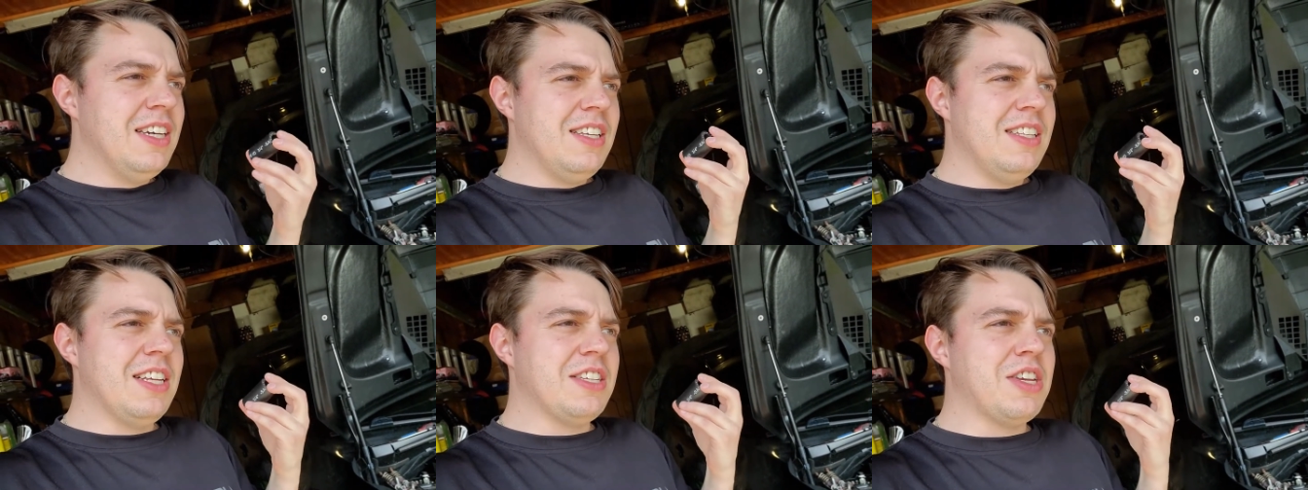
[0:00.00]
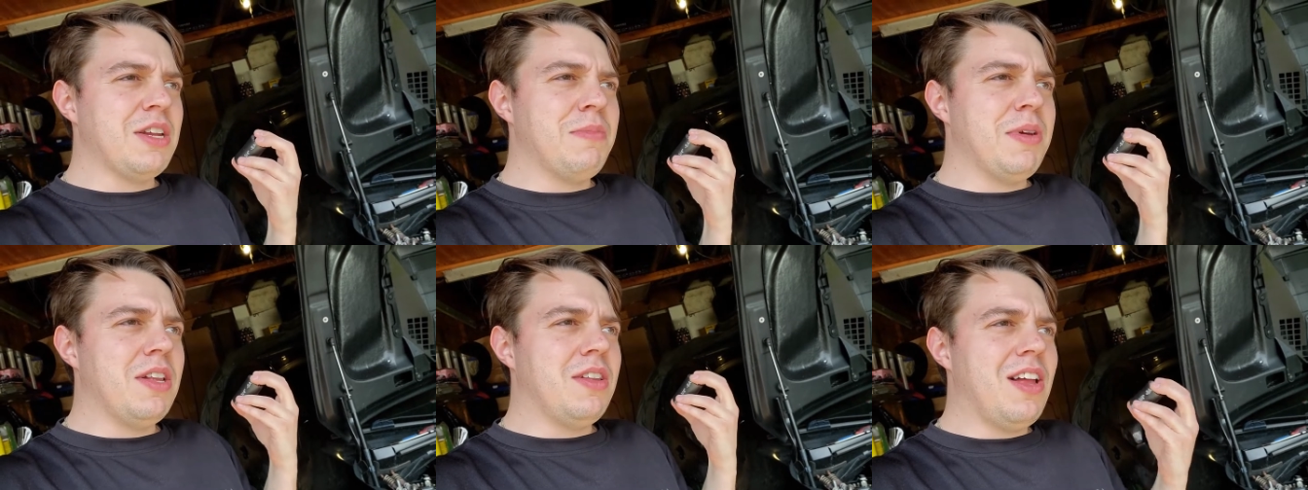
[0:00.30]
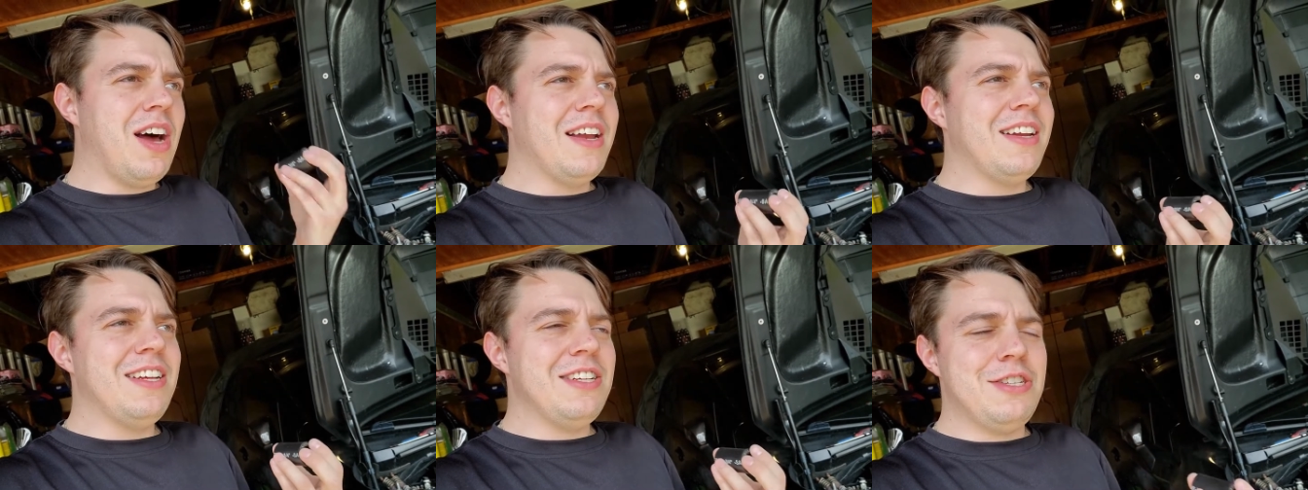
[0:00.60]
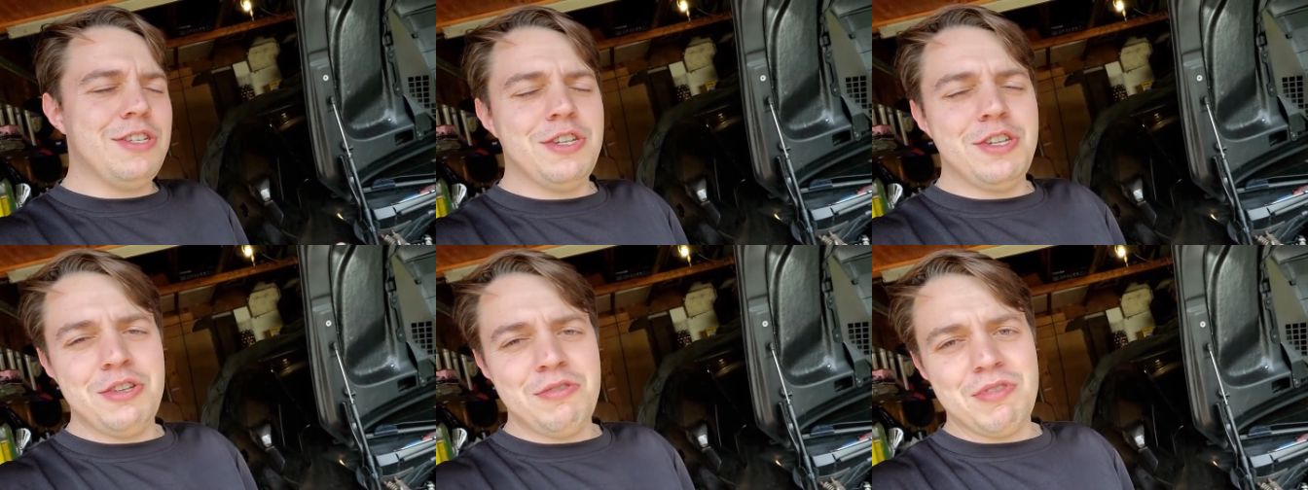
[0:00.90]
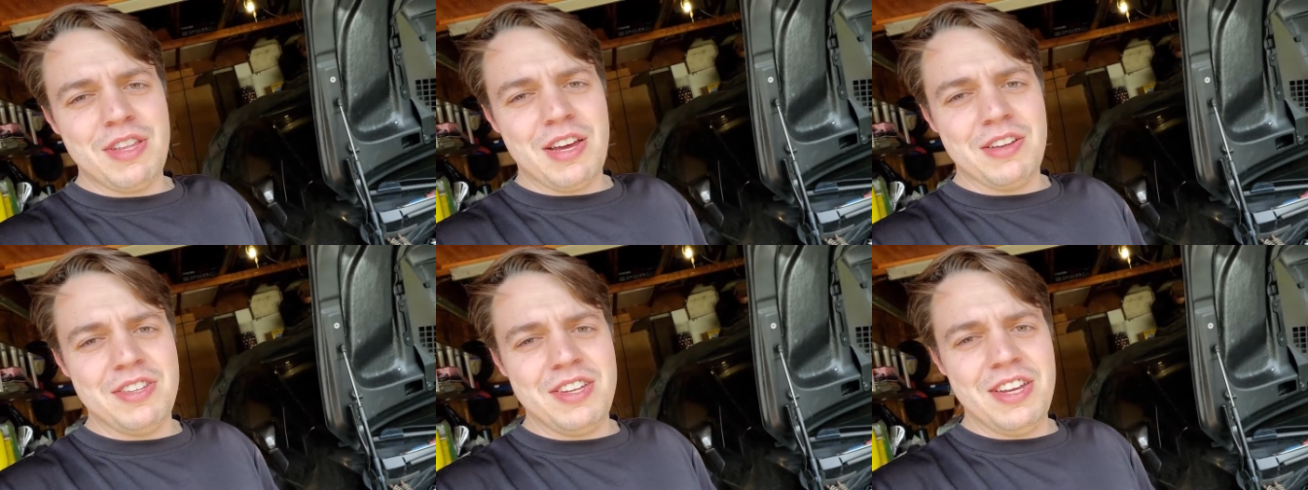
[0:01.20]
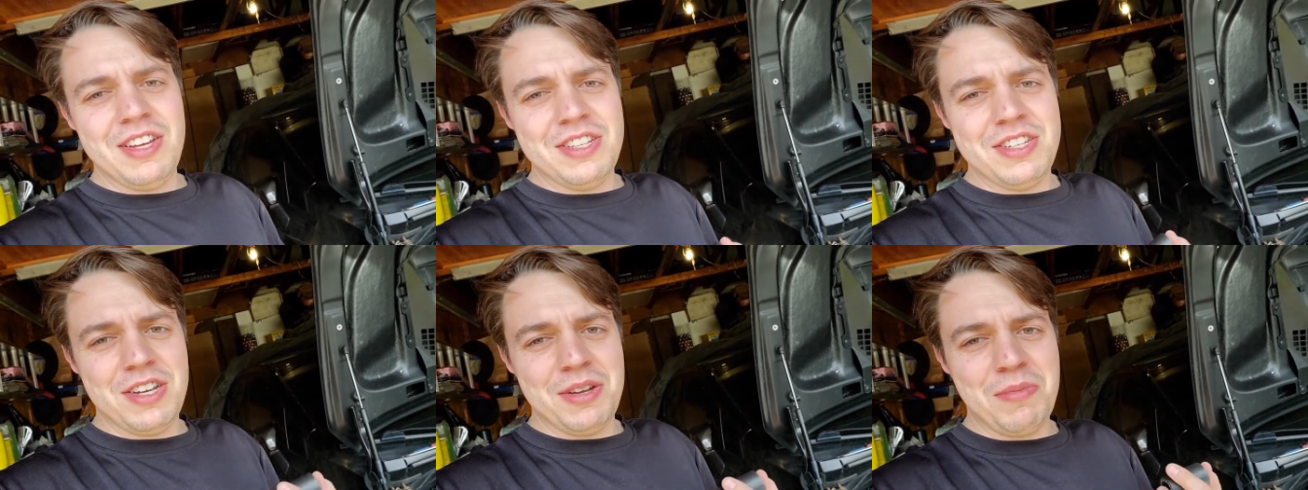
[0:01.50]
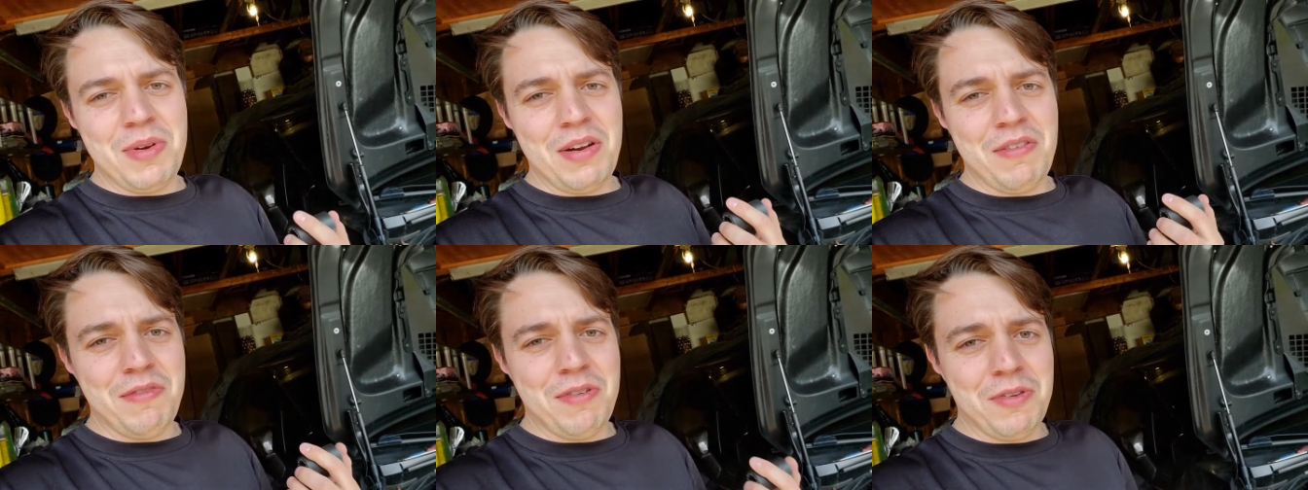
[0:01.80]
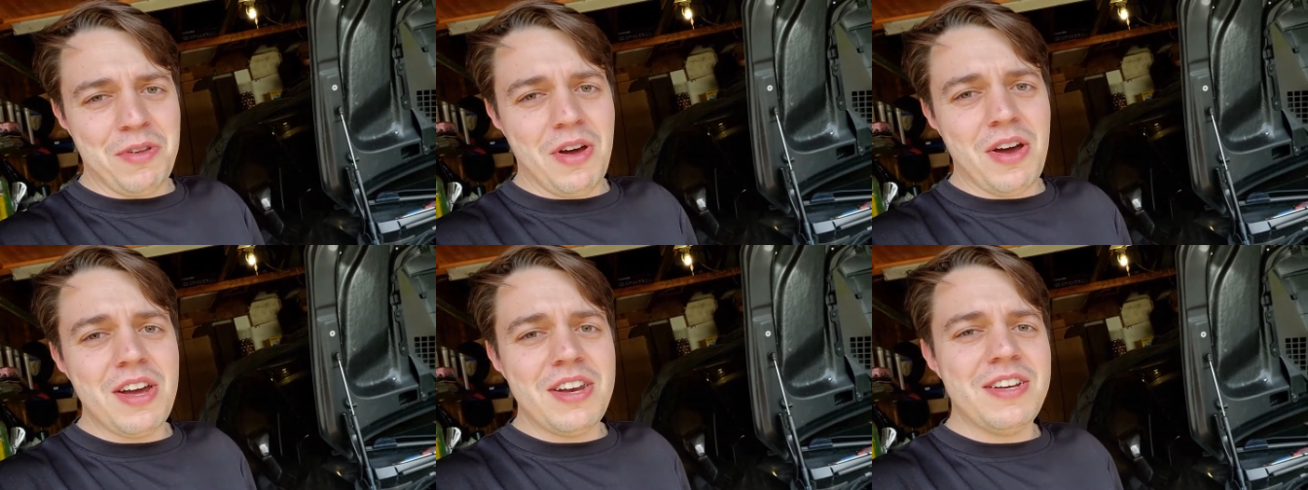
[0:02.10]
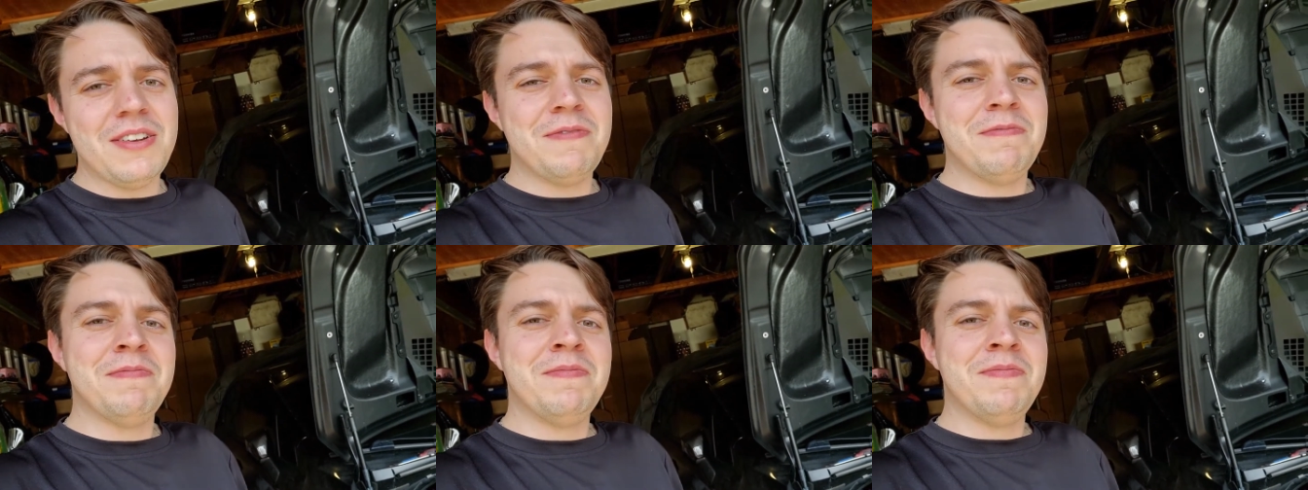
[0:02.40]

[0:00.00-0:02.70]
That's going to be a lot easier to do without the intake manifold on.